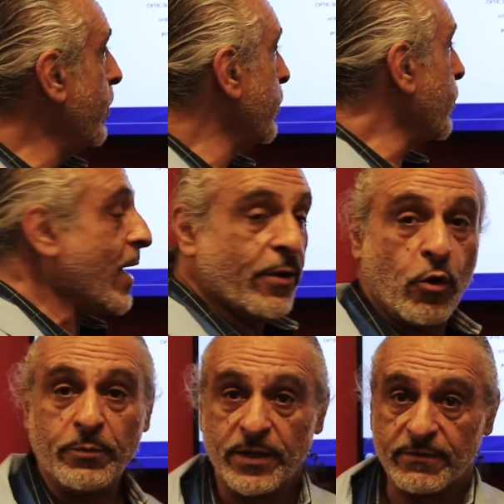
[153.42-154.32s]
So I
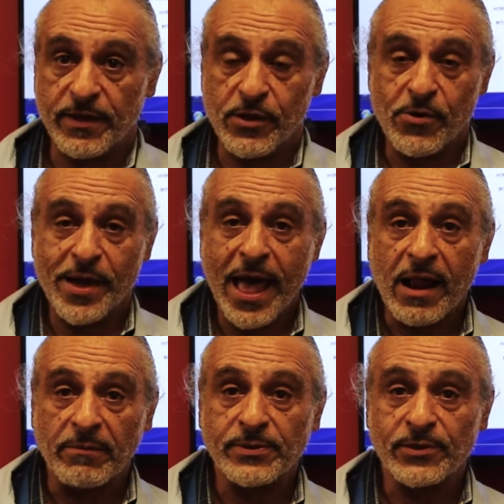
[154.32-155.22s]
hope this video
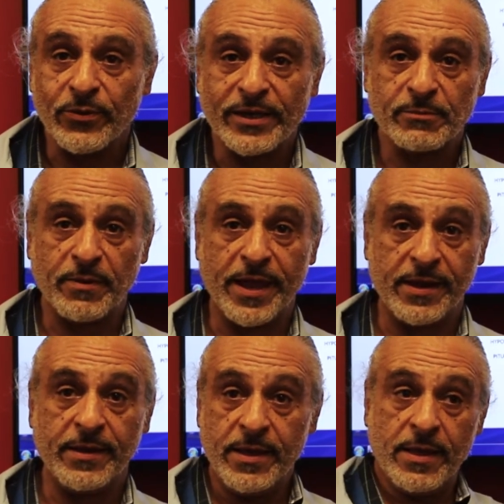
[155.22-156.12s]
helps to
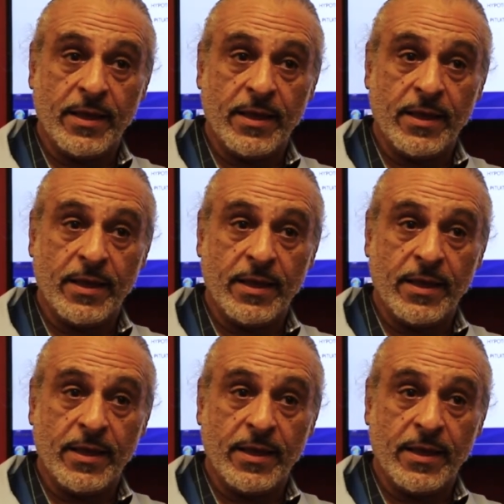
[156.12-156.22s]
explain